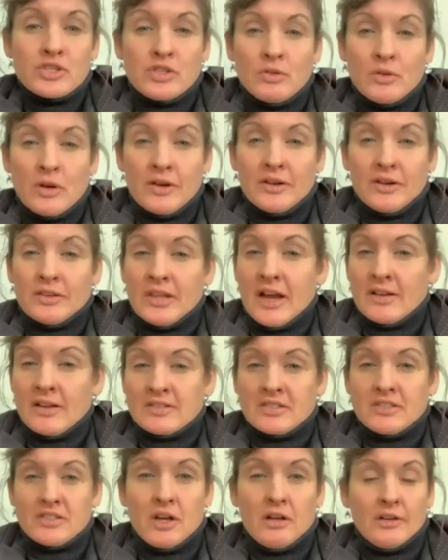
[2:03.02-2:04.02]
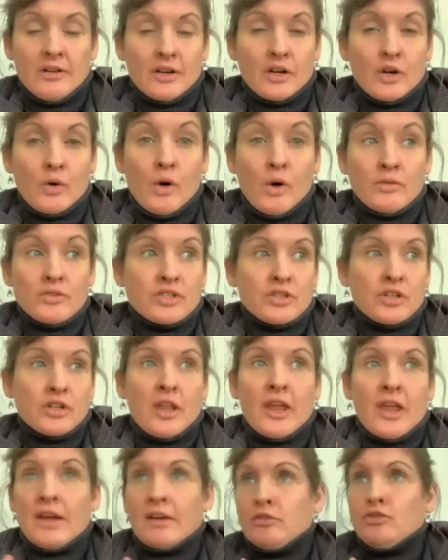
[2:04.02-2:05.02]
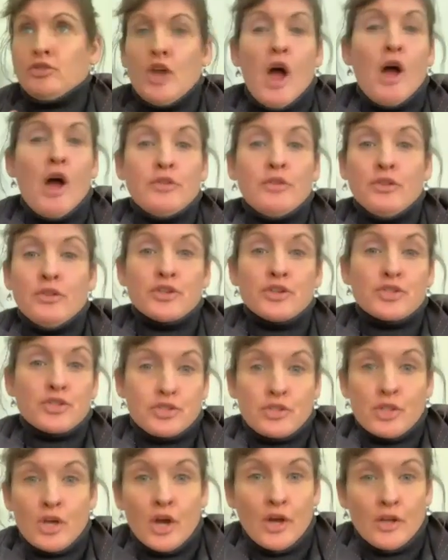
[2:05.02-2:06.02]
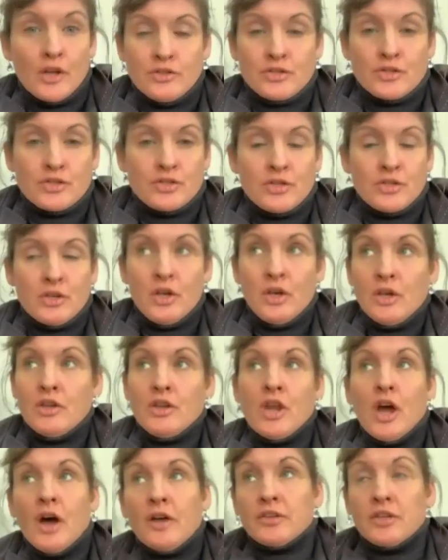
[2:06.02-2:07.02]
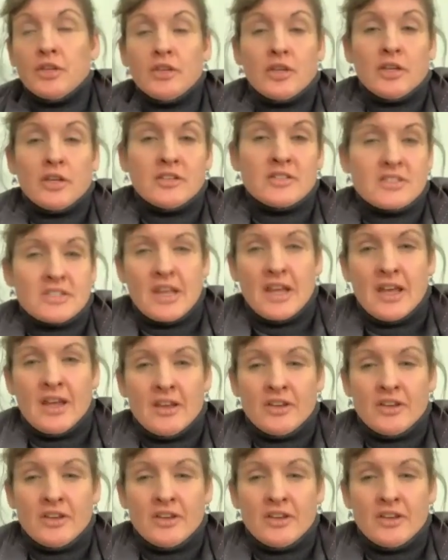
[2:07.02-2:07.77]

$200,000 quotes, they're like down to the studs, nothing can stay.